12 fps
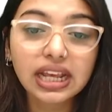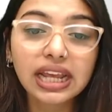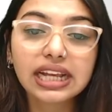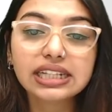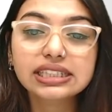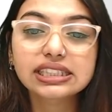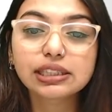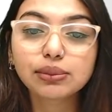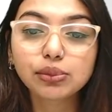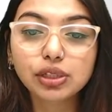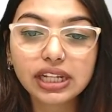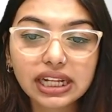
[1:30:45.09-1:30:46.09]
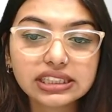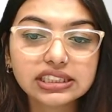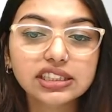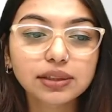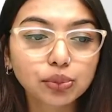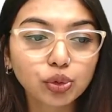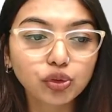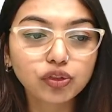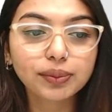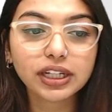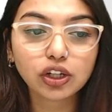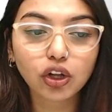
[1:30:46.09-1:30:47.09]
it stimulates the
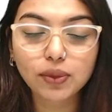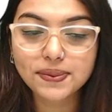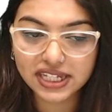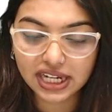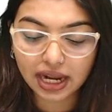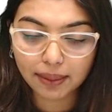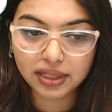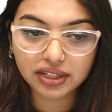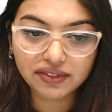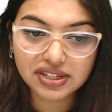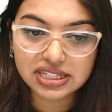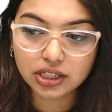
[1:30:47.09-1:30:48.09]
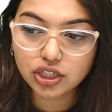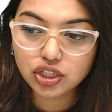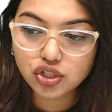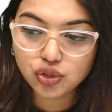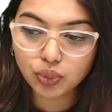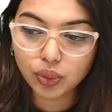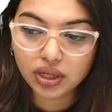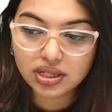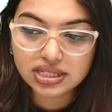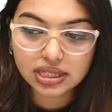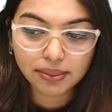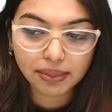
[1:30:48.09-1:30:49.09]
movement of synaptic vesicles towards
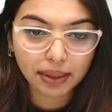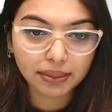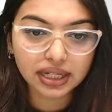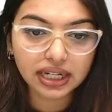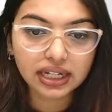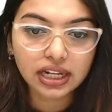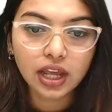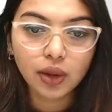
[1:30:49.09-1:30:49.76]
the membrane